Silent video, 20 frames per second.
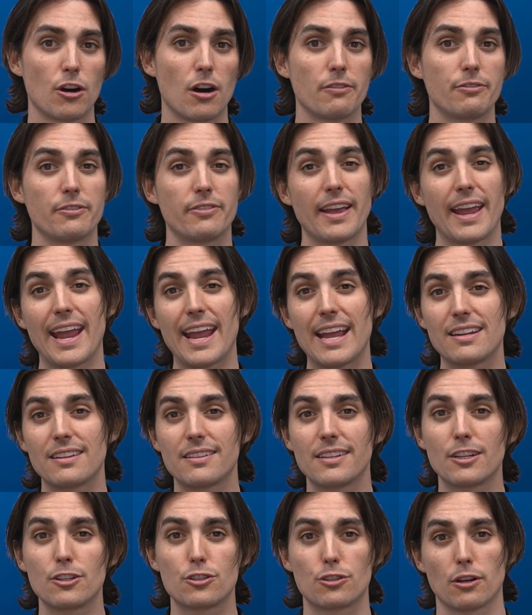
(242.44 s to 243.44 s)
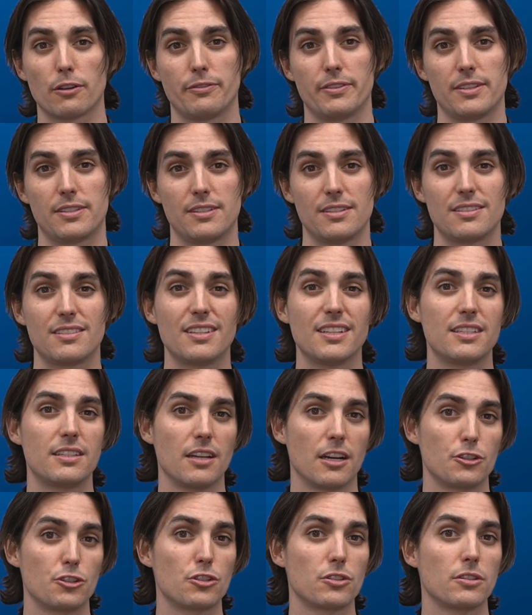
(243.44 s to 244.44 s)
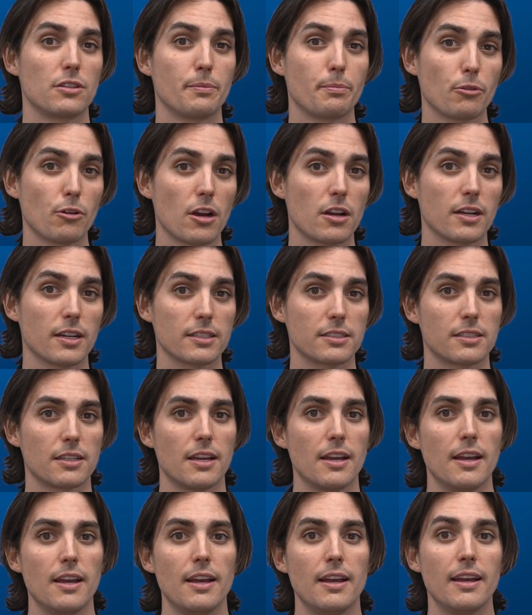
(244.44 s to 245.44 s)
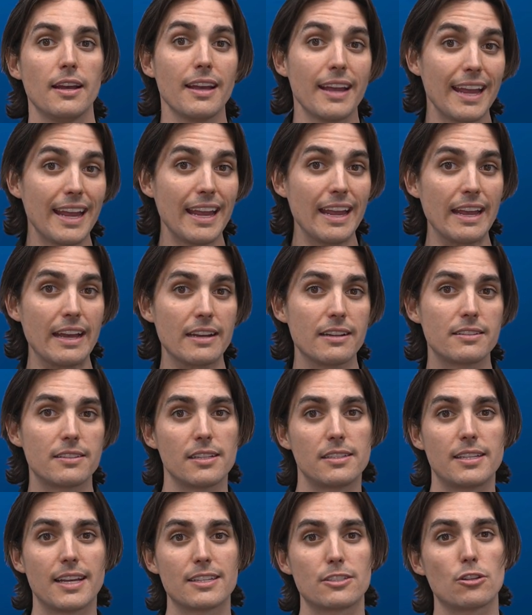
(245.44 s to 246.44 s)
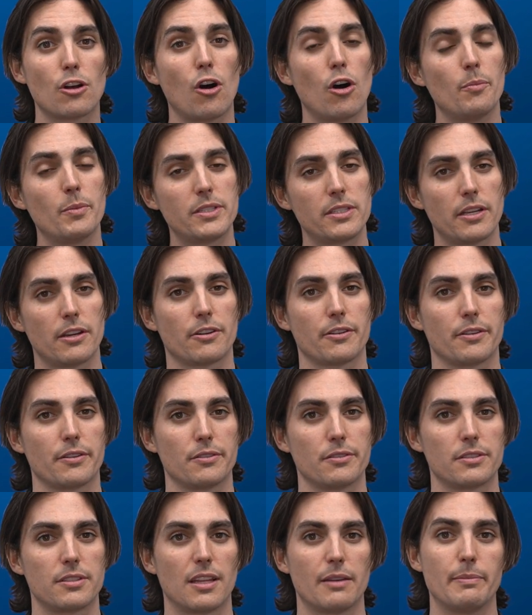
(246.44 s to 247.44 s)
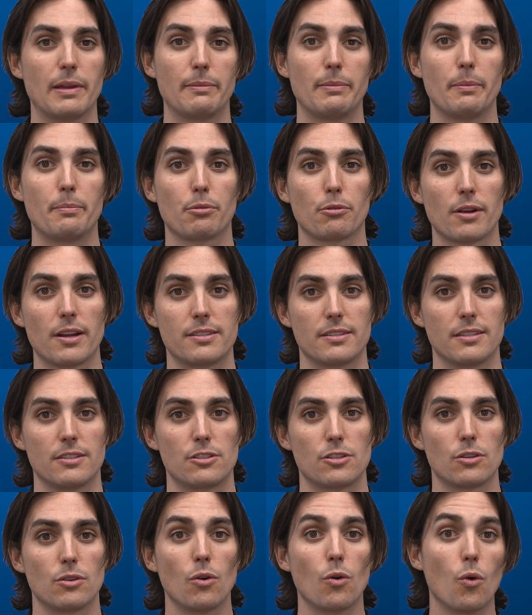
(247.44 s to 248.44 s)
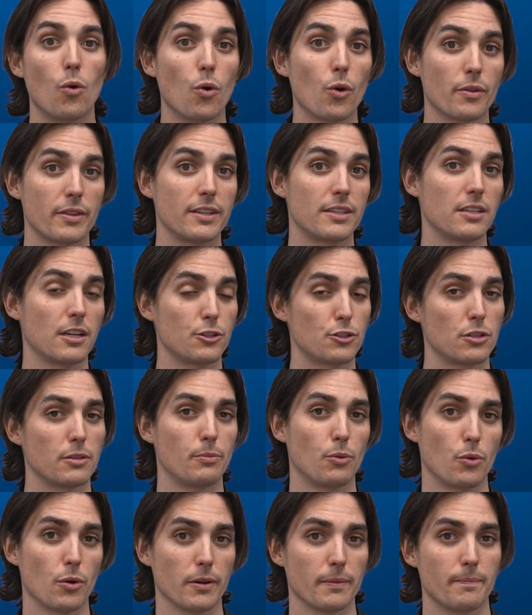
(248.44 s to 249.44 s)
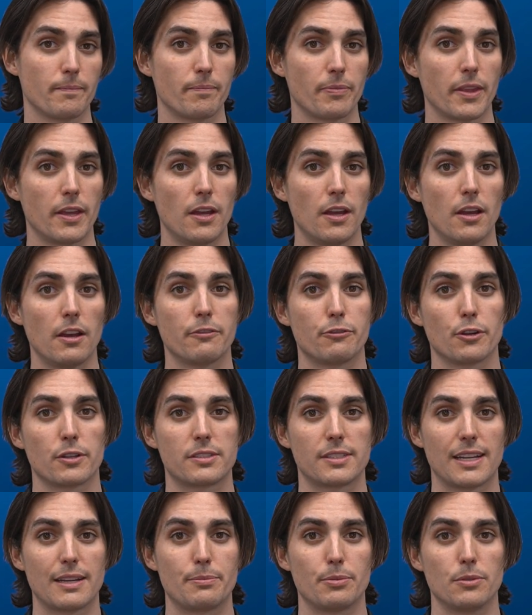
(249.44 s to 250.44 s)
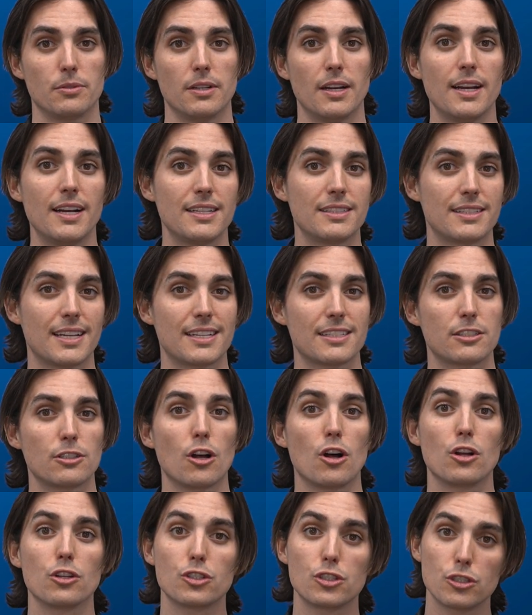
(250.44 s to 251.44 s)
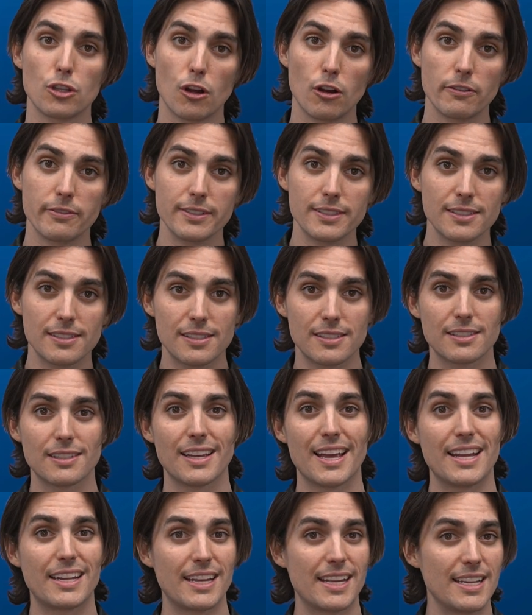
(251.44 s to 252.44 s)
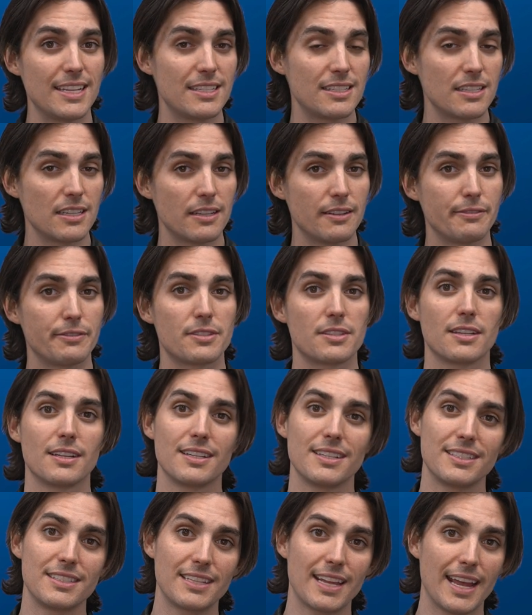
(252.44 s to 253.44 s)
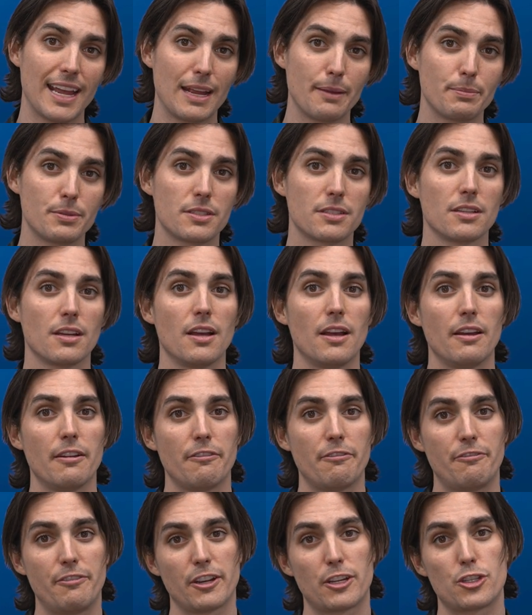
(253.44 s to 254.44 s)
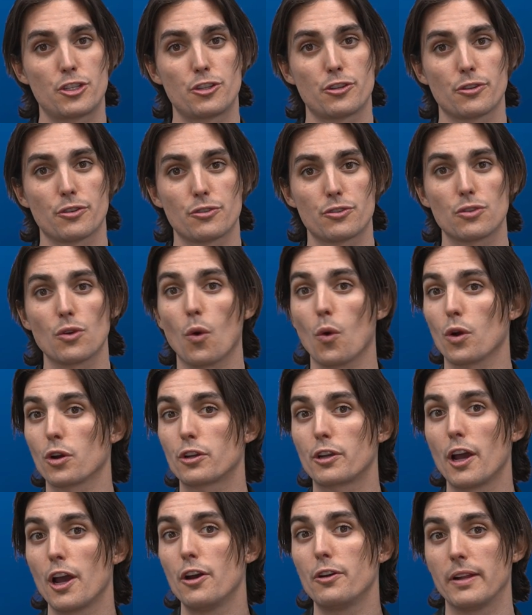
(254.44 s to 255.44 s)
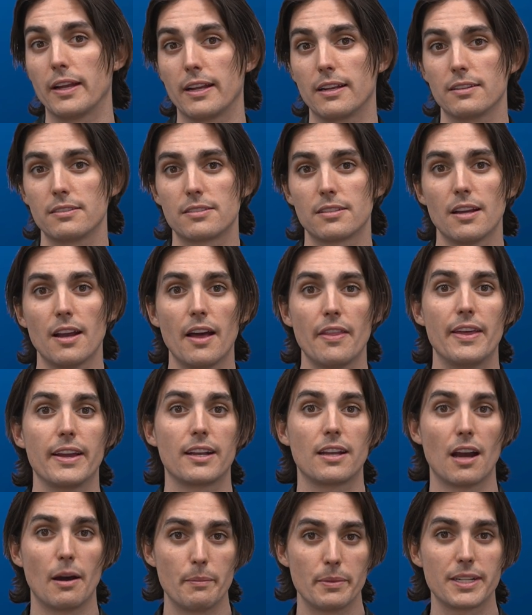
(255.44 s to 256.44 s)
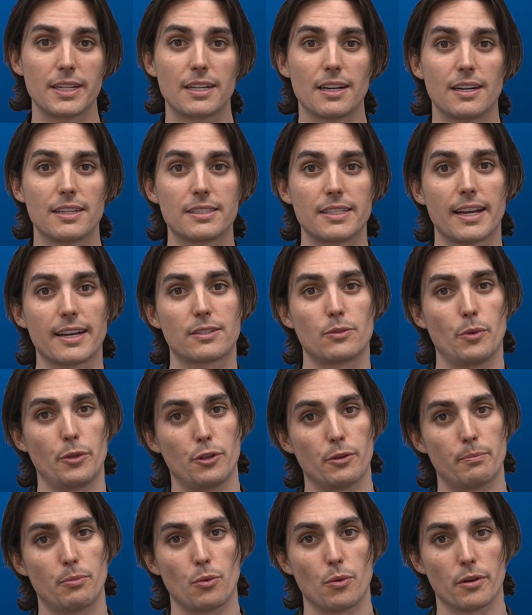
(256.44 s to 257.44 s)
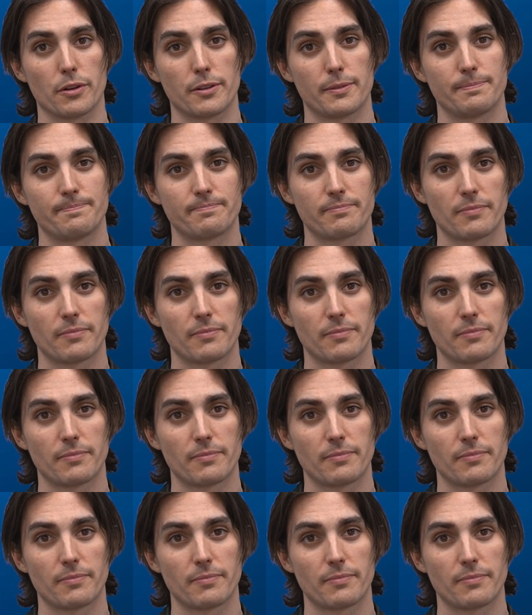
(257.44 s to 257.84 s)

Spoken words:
off of handling surfaces that touch the product, and to test all materials that may be present or that touch the board. For example, test all solvents, adhesives, tapes, fixtures, or coatings that come into contact with your board.